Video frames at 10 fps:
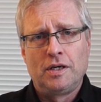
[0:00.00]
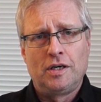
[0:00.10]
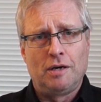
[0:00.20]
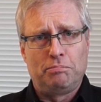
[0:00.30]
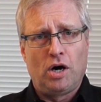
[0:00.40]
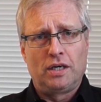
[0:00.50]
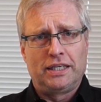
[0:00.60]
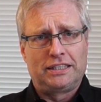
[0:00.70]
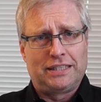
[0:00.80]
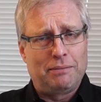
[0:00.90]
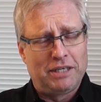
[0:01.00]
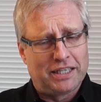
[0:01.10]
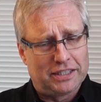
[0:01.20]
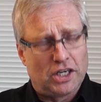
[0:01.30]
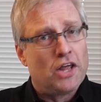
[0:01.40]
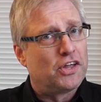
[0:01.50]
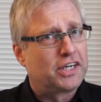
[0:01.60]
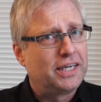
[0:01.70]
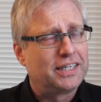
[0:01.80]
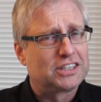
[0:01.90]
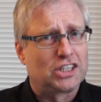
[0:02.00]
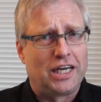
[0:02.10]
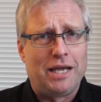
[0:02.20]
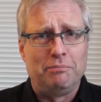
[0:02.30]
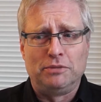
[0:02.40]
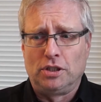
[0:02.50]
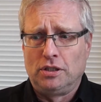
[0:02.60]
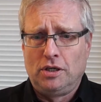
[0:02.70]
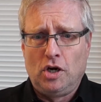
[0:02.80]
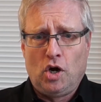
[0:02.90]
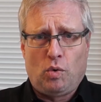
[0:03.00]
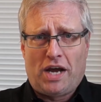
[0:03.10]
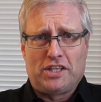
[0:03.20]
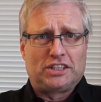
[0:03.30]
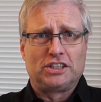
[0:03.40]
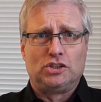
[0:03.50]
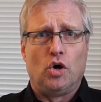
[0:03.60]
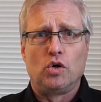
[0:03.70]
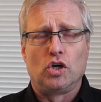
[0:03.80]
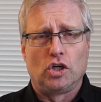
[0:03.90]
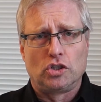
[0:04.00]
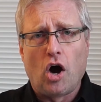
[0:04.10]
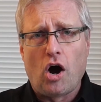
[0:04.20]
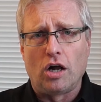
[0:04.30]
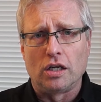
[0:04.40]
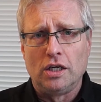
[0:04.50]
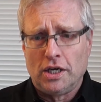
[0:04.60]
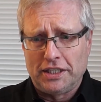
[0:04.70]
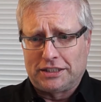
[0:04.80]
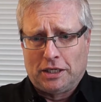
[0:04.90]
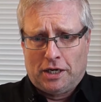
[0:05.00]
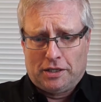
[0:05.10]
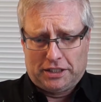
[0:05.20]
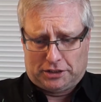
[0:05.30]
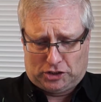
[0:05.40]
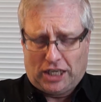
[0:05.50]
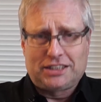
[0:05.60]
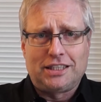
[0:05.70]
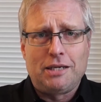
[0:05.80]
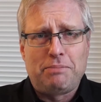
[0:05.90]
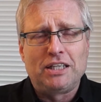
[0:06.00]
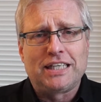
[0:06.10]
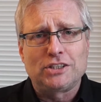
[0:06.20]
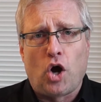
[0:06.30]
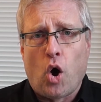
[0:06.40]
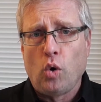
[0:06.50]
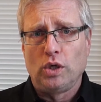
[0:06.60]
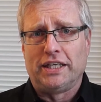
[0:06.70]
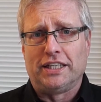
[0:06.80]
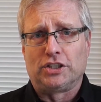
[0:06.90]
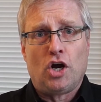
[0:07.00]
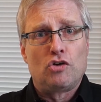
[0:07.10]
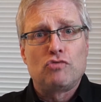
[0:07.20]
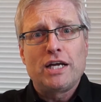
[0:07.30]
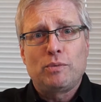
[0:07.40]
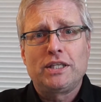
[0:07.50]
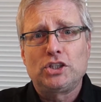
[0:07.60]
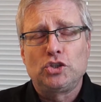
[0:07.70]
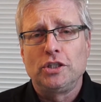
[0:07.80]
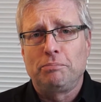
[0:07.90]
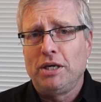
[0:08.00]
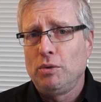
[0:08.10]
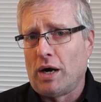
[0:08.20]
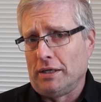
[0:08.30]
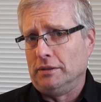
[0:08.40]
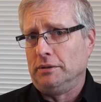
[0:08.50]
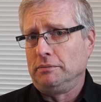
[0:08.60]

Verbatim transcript: Upon examining it, the king exclaimed, "Why, this is no good at all. This chastity belt has a hole in it, right where there shouldn't be one."